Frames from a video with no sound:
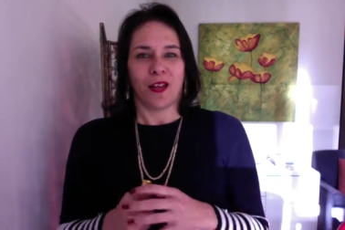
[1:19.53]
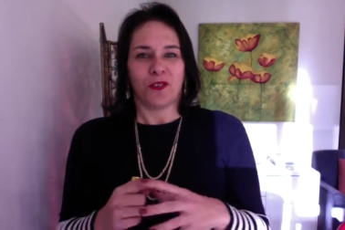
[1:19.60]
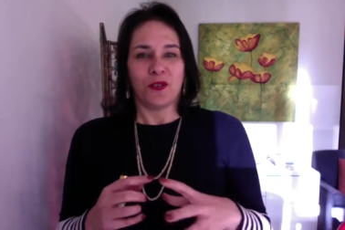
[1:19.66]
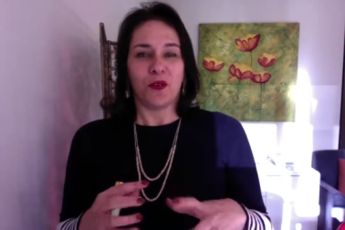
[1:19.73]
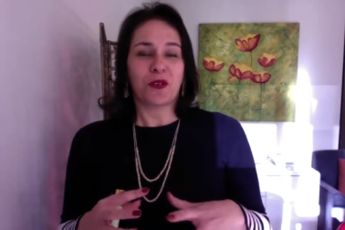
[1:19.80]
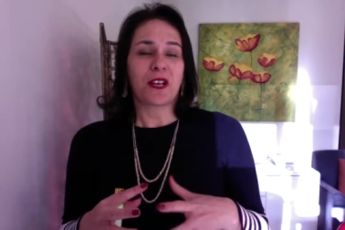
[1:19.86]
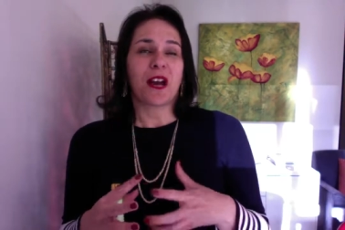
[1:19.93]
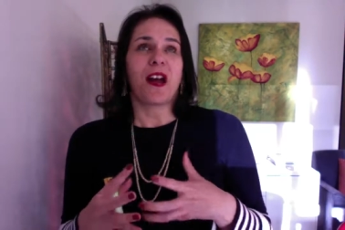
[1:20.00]

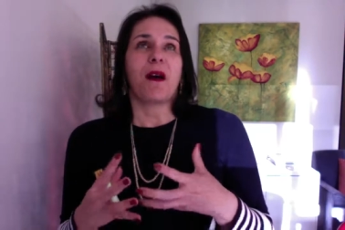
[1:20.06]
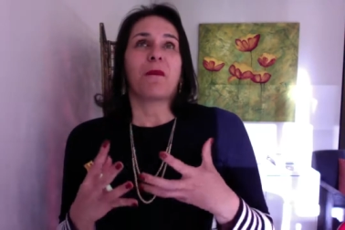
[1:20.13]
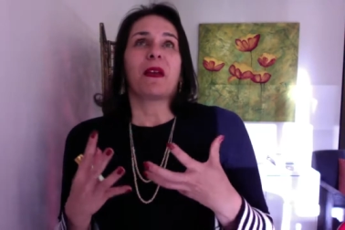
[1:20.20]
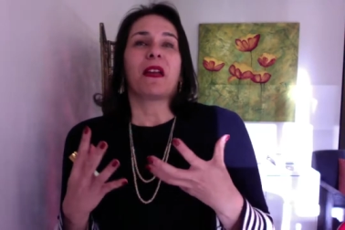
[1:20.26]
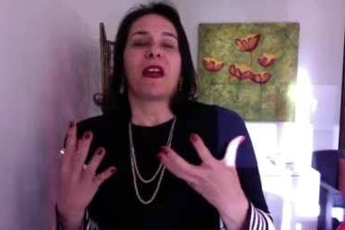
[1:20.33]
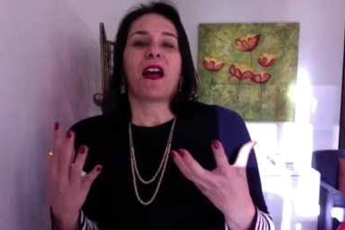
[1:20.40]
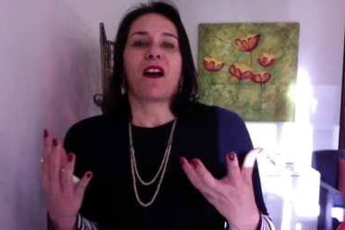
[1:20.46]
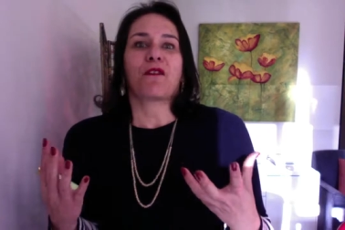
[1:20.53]
new
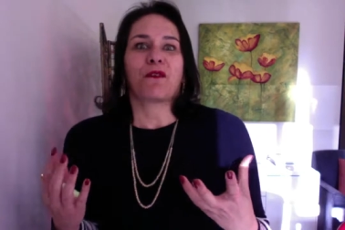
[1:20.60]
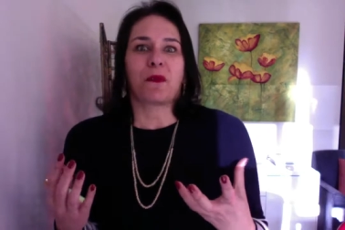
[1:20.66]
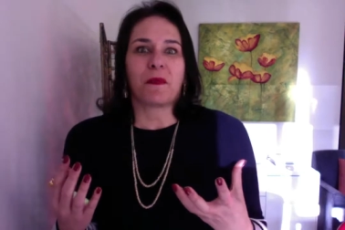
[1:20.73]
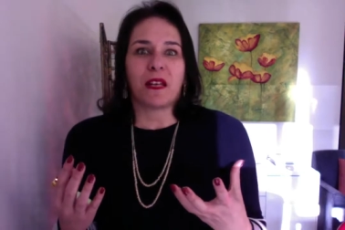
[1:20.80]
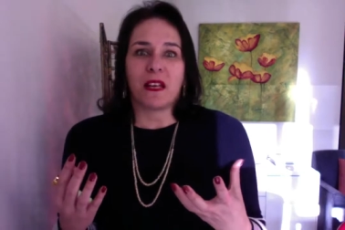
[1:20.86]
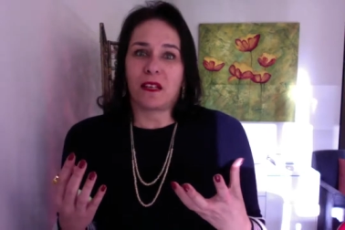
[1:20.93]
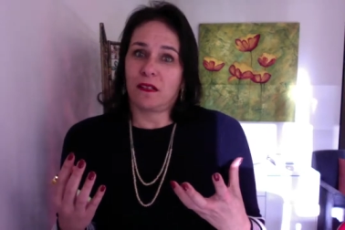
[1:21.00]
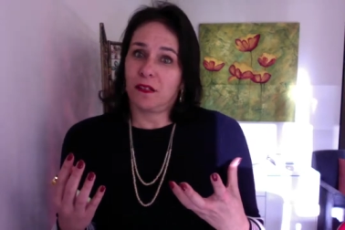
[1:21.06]
coming out from
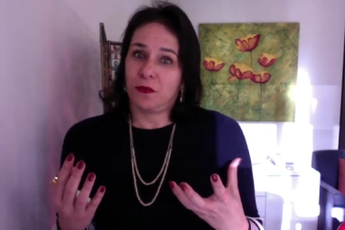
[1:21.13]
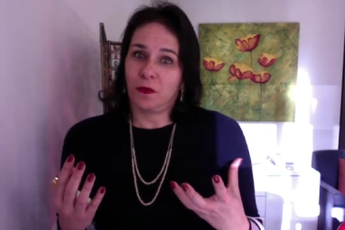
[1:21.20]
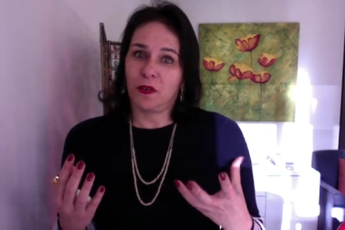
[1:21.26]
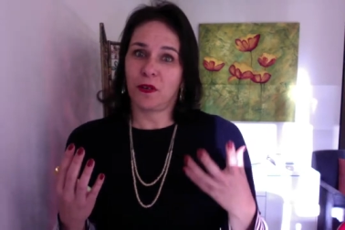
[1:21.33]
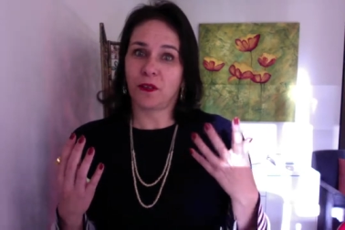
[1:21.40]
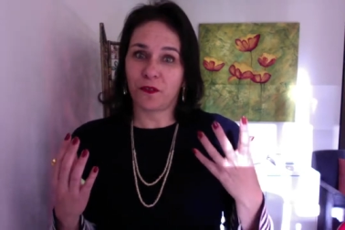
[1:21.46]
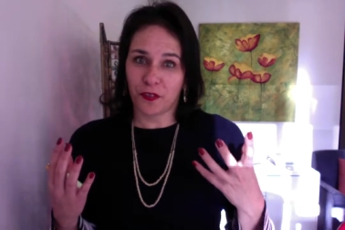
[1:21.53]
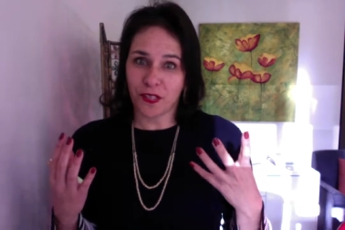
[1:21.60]
the
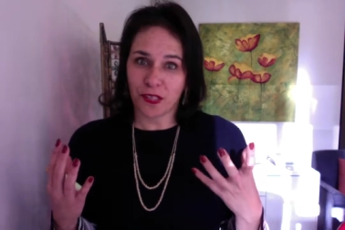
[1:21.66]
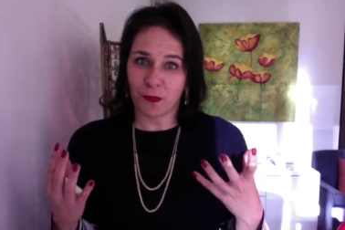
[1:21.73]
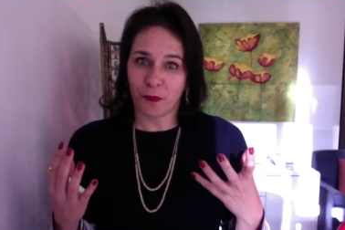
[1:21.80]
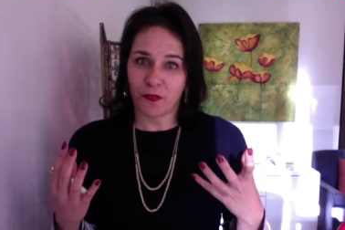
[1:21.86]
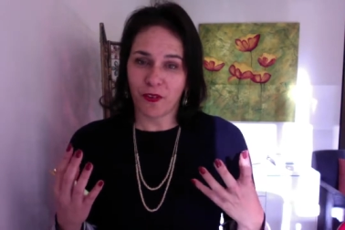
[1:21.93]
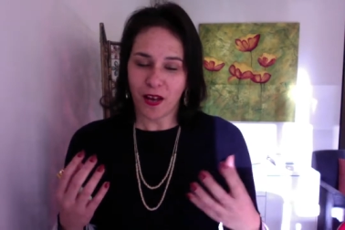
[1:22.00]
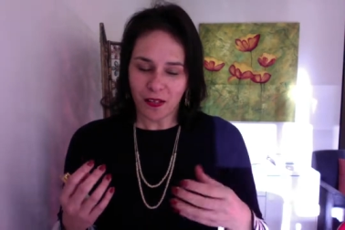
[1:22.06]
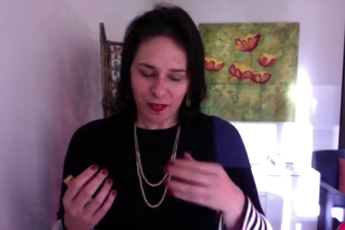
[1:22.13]
underworld for some
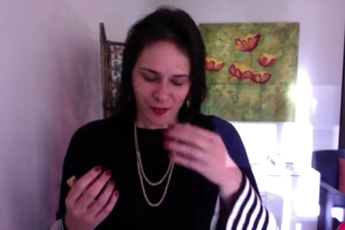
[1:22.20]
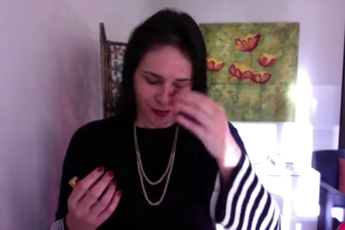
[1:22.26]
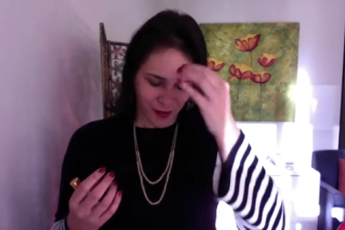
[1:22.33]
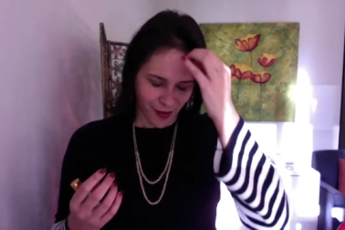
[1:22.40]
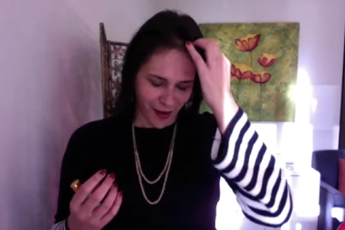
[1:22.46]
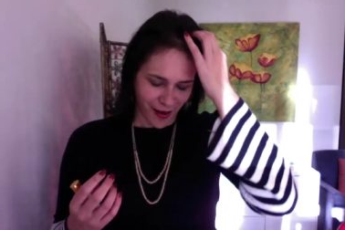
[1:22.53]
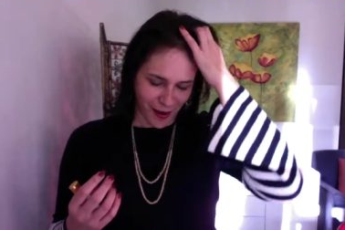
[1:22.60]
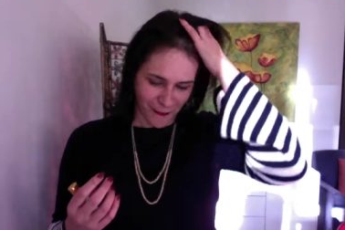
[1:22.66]
of us
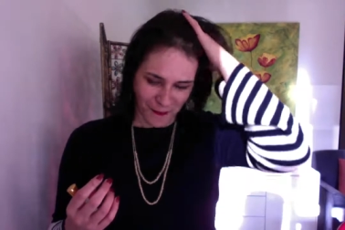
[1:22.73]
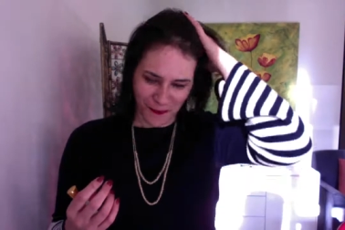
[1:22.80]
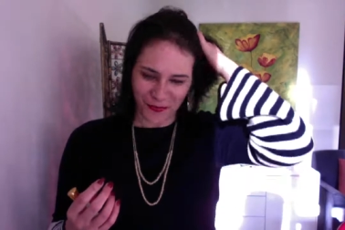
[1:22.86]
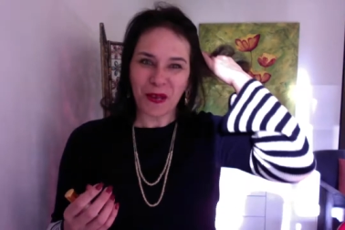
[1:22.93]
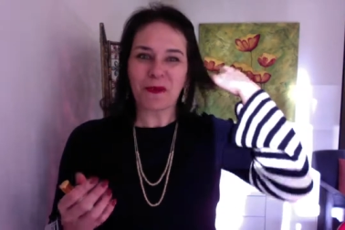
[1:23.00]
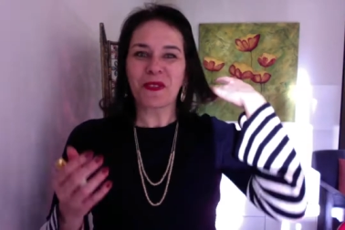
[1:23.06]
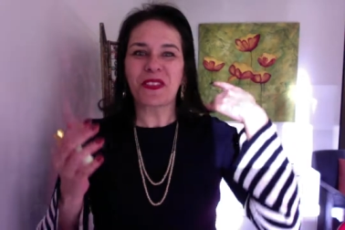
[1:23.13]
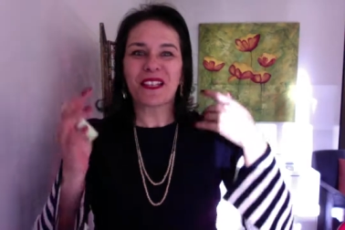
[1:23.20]
um,
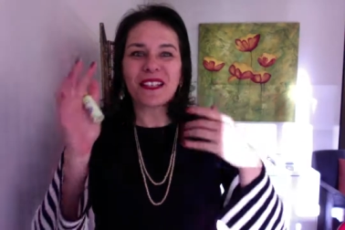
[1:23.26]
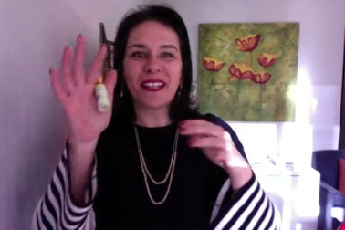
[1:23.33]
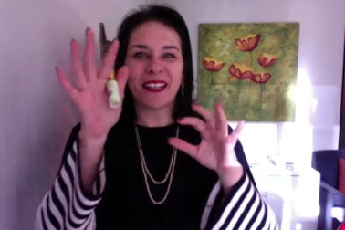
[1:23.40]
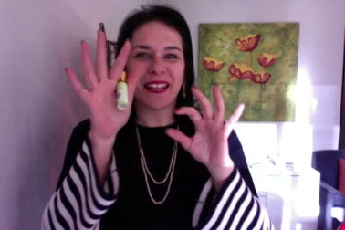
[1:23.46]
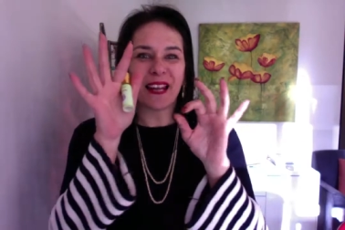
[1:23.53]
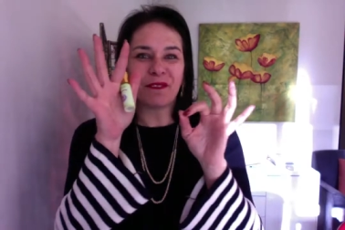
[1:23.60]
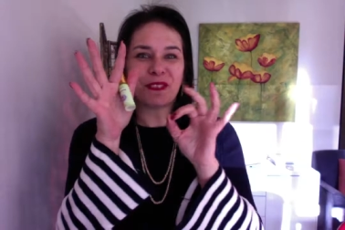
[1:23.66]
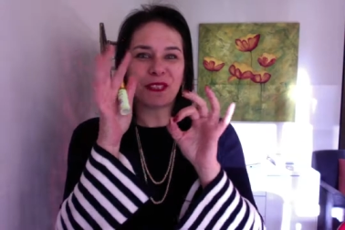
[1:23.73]
with a
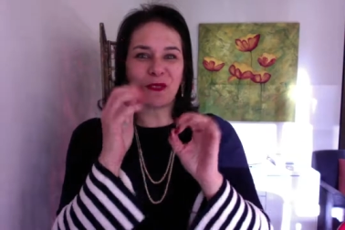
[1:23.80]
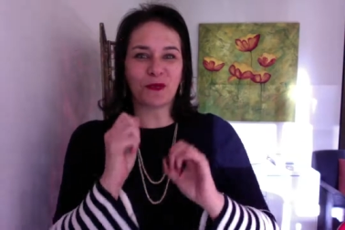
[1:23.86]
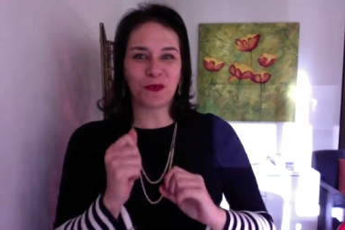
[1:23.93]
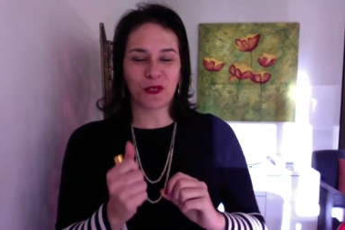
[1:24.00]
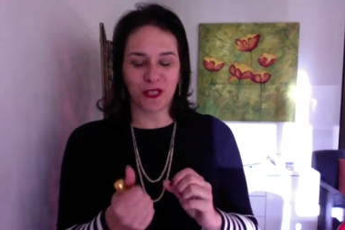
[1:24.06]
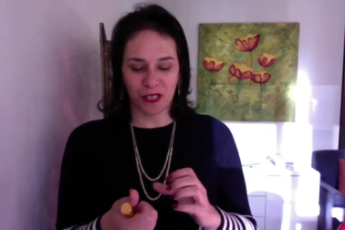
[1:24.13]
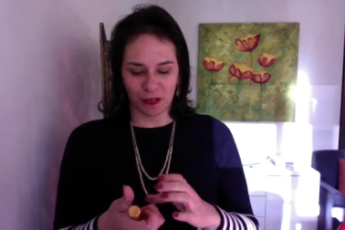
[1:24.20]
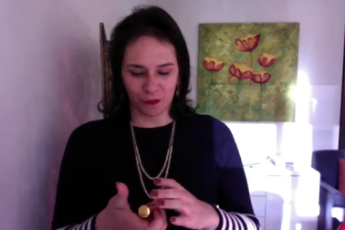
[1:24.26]
lovely little
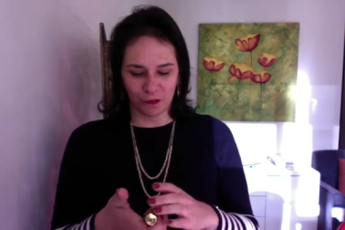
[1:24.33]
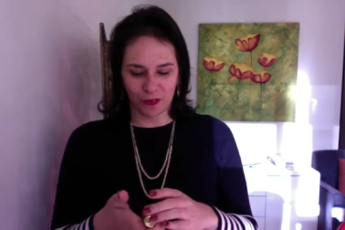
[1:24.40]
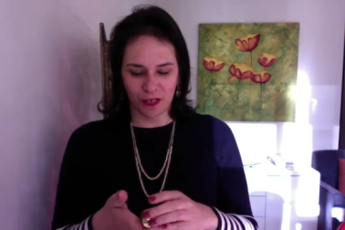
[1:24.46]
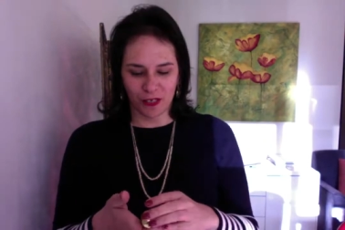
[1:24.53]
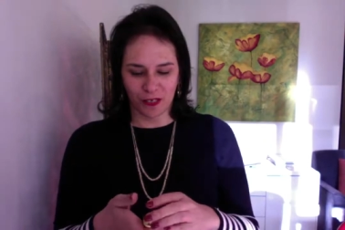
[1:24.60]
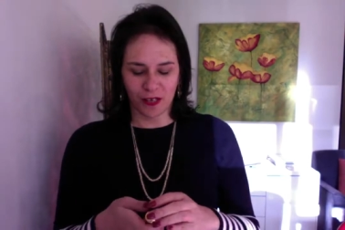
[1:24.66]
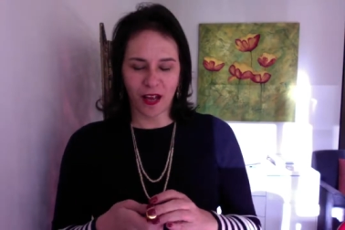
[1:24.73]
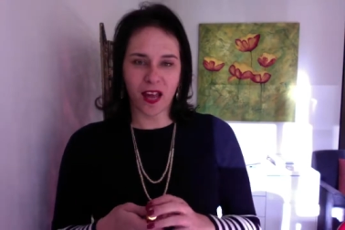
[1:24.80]
gifty.